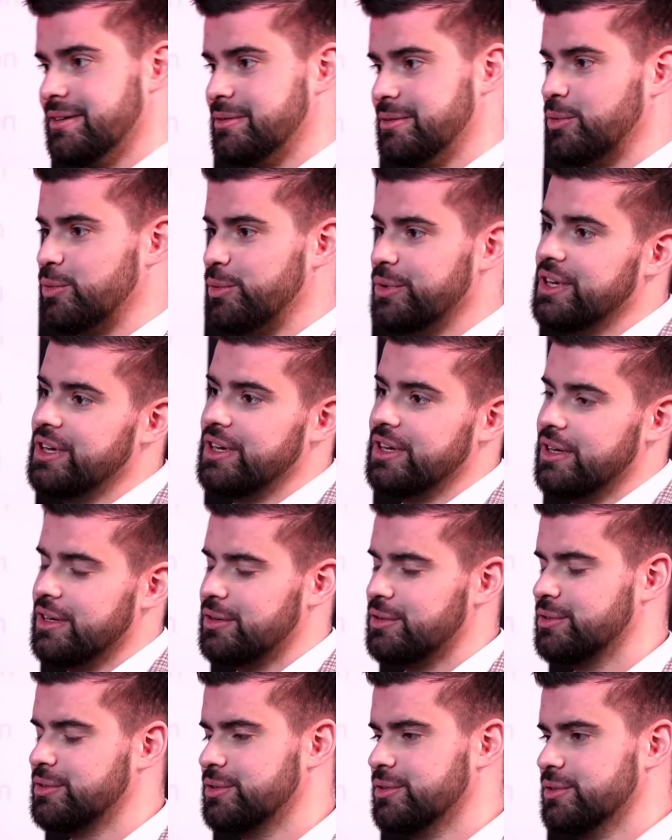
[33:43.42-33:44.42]
We
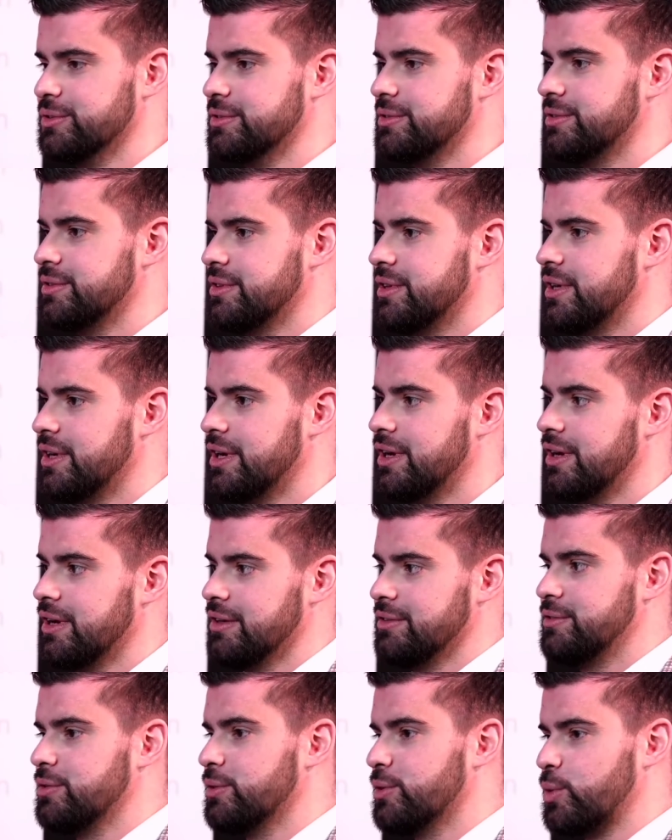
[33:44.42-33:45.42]
could
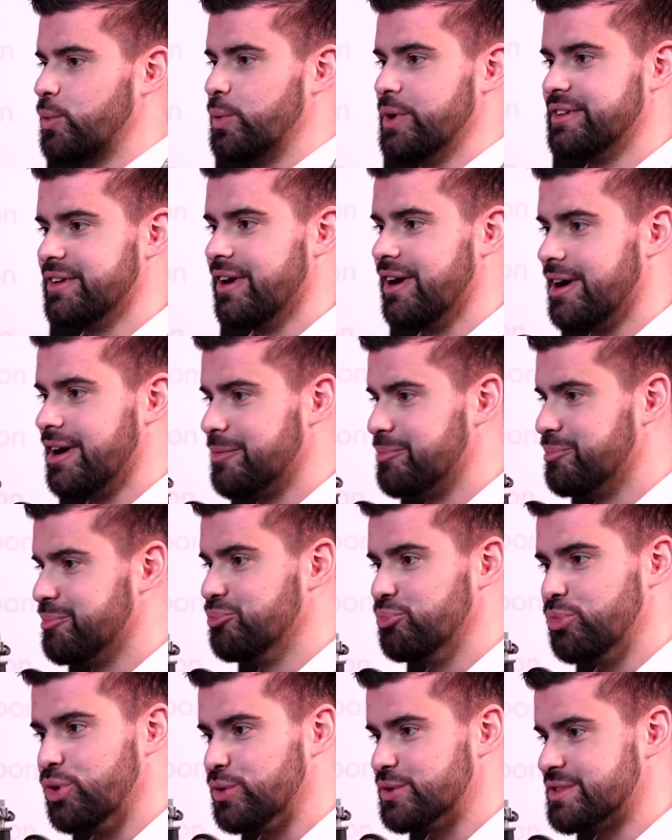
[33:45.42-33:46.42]
talk with our
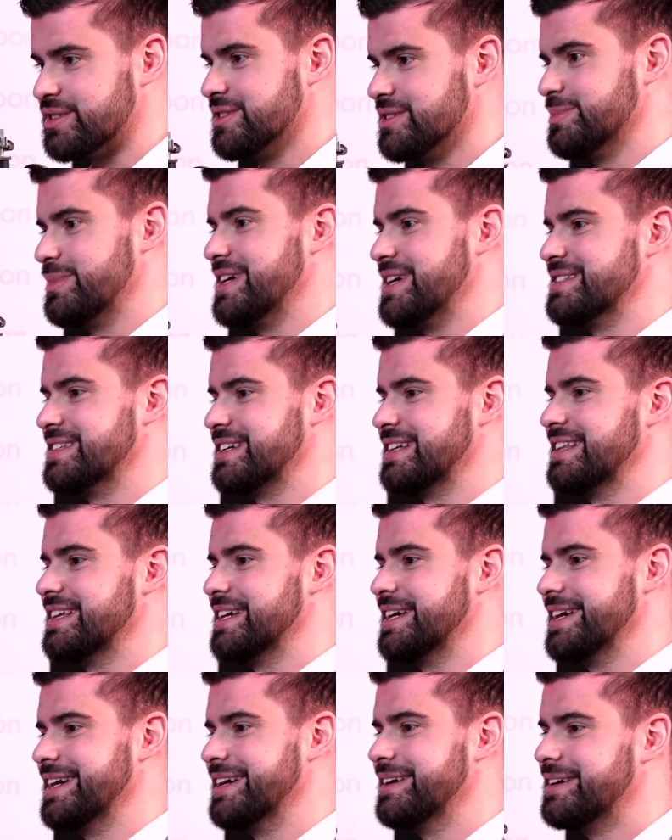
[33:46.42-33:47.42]
bosses,
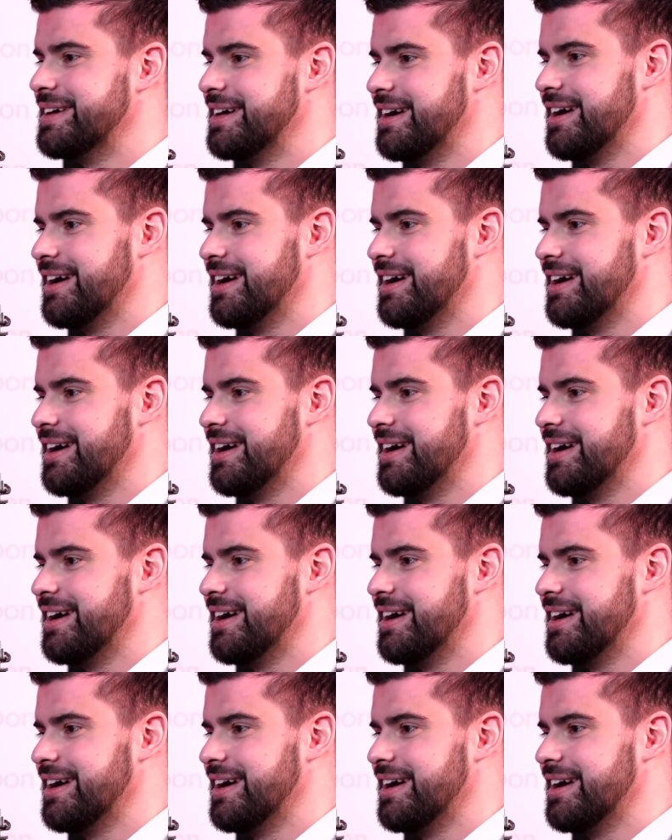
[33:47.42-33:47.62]
basically